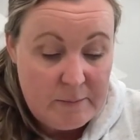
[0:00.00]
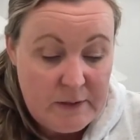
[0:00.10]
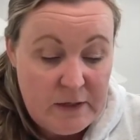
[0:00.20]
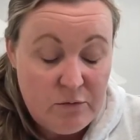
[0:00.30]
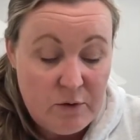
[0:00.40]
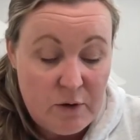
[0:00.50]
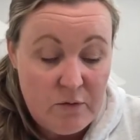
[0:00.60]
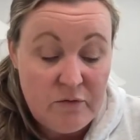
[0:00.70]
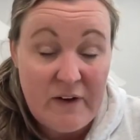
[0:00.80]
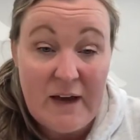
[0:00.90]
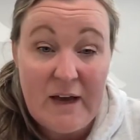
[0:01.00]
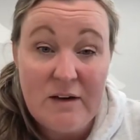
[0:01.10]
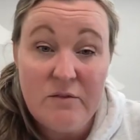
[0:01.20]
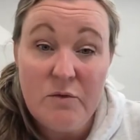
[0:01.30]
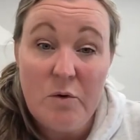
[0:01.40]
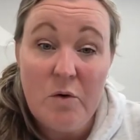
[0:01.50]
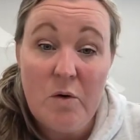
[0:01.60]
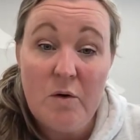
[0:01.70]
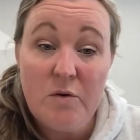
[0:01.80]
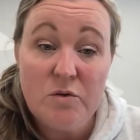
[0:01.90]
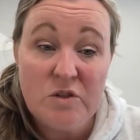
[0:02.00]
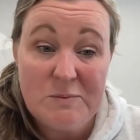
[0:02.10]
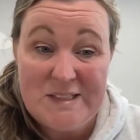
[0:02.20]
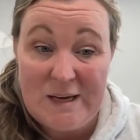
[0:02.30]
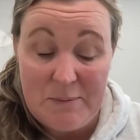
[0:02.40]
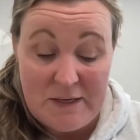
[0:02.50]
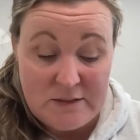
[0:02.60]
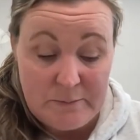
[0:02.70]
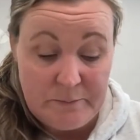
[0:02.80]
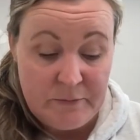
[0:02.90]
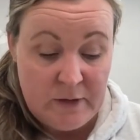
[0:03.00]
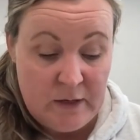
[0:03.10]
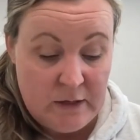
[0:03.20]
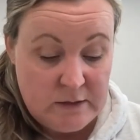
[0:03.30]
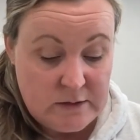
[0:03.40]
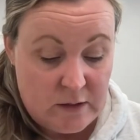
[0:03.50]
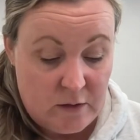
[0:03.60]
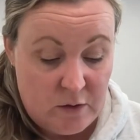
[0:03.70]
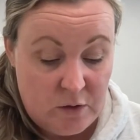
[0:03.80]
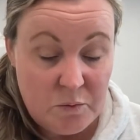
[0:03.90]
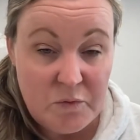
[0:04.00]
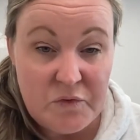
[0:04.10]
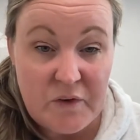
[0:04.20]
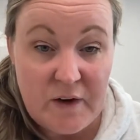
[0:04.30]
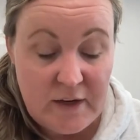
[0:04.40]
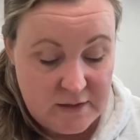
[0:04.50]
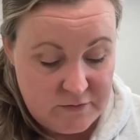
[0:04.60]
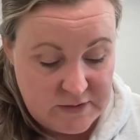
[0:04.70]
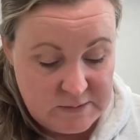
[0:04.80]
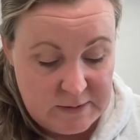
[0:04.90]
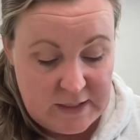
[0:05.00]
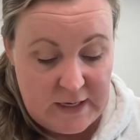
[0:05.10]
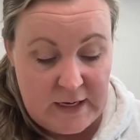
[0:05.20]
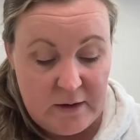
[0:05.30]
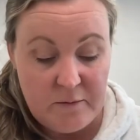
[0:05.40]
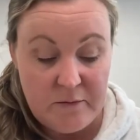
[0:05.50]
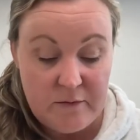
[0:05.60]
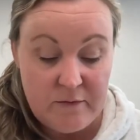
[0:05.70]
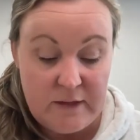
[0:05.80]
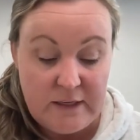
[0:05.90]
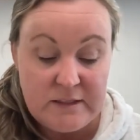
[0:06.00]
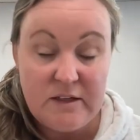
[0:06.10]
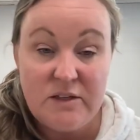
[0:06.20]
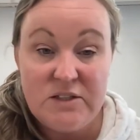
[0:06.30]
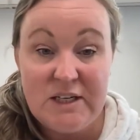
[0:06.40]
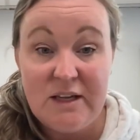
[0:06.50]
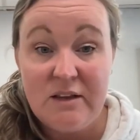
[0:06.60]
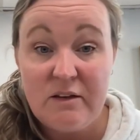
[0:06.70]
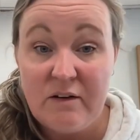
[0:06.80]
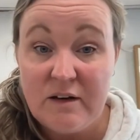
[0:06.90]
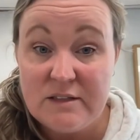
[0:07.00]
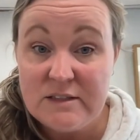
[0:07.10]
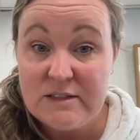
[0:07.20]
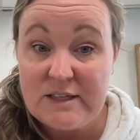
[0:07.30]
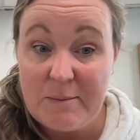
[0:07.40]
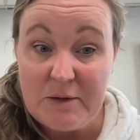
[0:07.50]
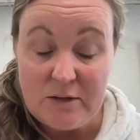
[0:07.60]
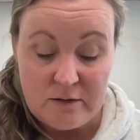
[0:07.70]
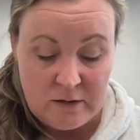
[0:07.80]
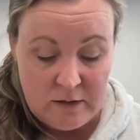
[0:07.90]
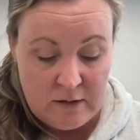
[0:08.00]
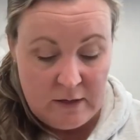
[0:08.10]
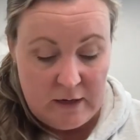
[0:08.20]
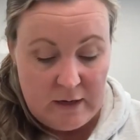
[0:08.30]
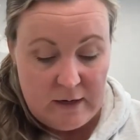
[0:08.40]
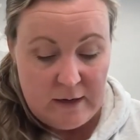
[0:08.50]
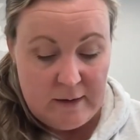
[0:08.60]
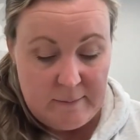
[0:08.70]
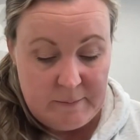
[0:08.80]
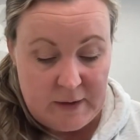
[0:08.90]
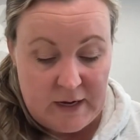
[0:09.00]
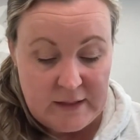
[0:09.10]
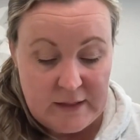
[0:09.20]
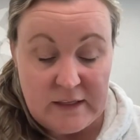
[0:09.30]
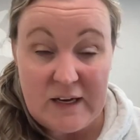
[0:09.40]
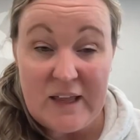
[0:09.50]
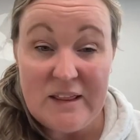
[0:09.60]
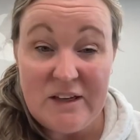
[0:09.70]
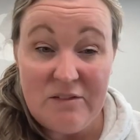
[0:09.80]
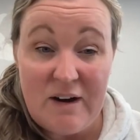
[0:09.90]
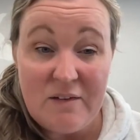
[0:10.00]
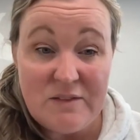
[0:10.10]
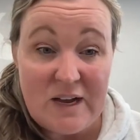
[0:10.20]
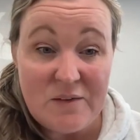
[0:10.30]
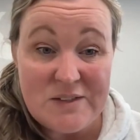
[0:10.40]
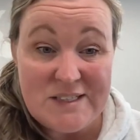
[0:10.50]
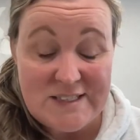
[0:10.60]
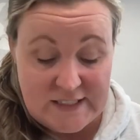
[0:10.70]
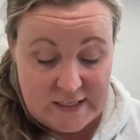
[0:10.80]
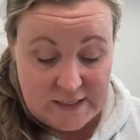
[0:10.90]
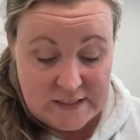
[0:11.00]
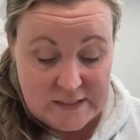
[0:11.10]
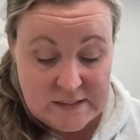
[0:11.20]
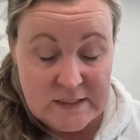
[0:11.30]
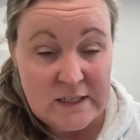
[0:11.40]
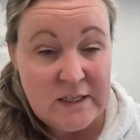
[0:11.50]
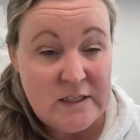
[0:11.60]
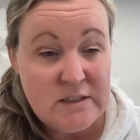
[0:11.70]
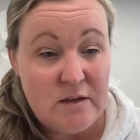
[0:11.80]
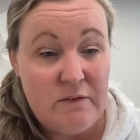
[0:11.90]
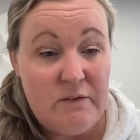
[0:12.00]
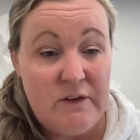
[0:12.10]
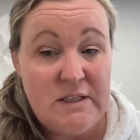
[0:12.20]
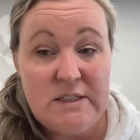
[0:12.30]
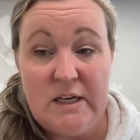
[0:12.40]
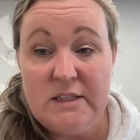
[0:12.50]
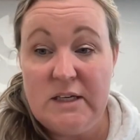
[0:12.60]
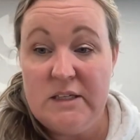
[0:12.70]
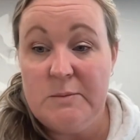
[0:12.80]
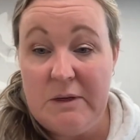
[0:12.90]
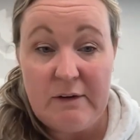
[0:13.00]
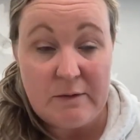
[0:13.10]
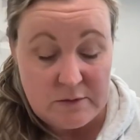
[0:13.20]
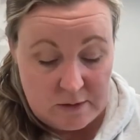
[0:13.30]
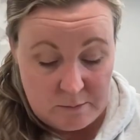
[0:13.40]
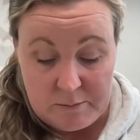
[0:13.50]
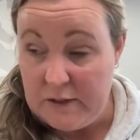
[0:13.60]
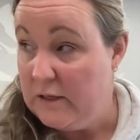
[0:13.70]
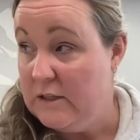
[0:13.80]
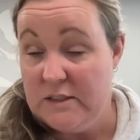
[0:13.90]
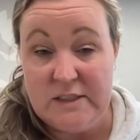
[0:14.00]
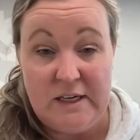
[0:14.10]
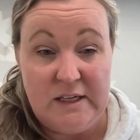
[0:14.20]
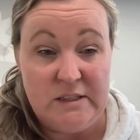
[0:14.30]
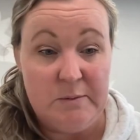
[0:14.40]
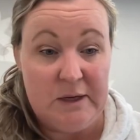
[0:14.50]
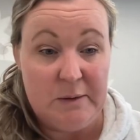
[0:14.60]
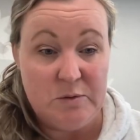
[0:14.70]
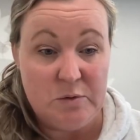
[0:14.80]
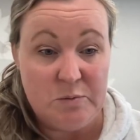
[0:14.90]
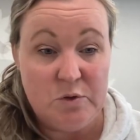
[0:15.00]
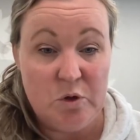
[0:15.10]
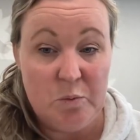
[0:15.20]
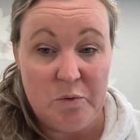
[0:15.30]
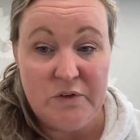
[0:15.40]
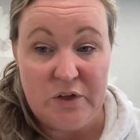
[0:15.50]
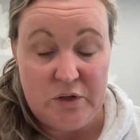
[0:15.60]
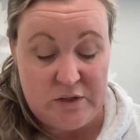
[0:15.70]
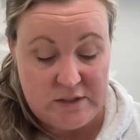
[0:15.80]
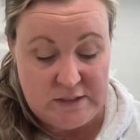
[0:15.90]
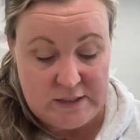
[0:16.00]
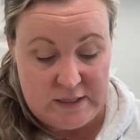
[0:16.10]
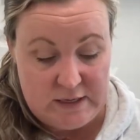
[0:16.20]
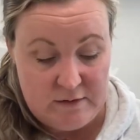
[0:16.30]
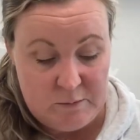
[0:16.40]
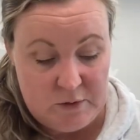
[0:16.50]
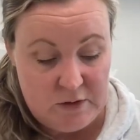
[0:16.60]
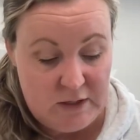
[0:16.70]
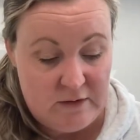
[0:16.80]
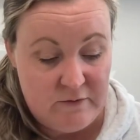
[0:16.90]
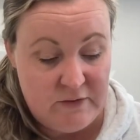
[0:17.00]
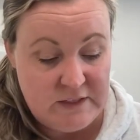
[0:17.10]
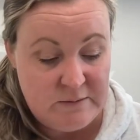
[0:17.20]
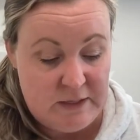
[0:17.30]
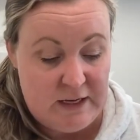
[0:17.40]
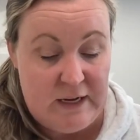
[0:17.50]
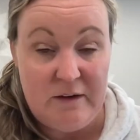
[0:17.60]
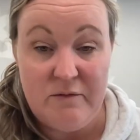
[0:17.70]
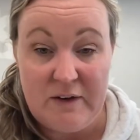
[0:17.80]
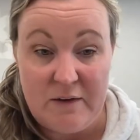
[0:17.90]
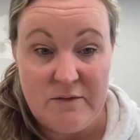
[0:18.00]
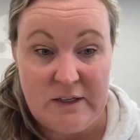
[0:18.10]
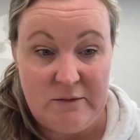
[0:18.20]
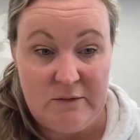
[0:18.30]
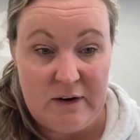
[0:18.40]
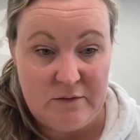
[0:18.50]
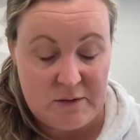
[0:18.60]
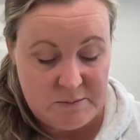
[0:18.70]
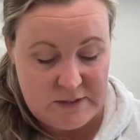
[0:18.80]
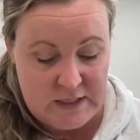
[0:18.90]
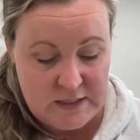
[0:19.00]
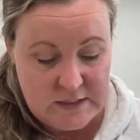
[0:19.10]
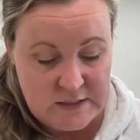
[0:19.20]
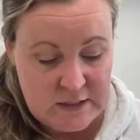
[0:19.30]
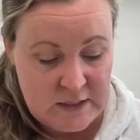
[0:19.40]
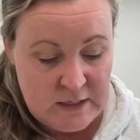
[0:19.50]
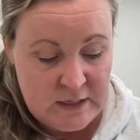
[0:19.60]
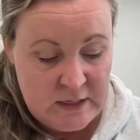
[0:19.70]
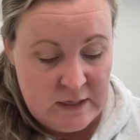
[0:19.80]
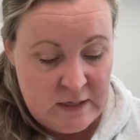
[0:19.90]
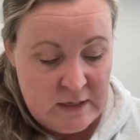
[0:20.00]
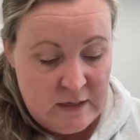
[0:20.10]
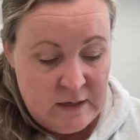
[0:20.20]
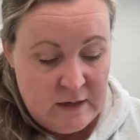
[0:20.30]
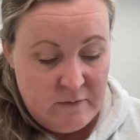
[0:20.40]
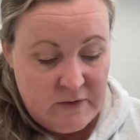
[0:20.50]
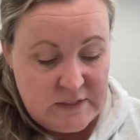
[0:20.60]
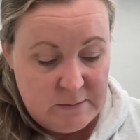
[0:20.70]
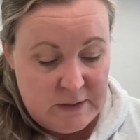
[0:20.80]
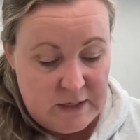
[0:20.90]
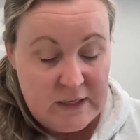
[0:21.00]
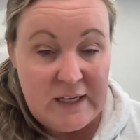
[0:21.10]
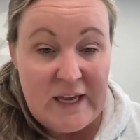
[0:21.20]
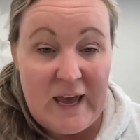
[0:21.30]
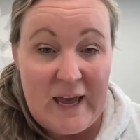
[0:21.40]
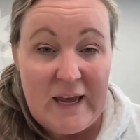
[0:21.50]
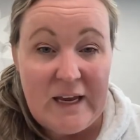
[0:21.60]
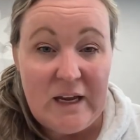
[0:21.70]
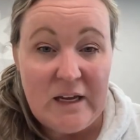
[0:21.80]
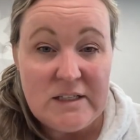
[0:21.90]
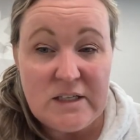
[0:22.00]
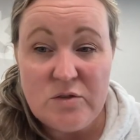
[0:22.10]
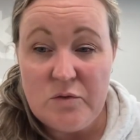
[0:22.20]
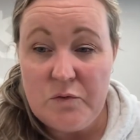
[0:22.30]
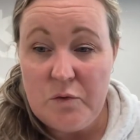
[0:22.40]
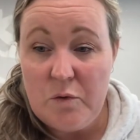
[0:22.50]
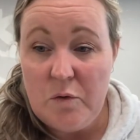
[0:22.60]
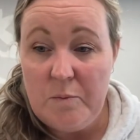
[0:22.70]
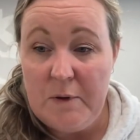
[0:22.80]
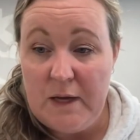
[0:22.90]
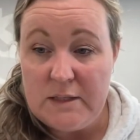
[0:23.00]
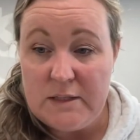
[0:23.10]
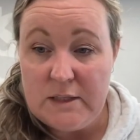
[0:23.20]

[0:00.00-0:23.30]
growth and for your dog's metabolism. So you will find vitamin E on things like chicken thighs and salmon. And then again, the ground down seeds. So if you feed seeds, they need to be ground up because they need to be able to absorb what the goodness is in there. And we're looking at vitamin E found in ground up seeds. Vitamin K, essential for blood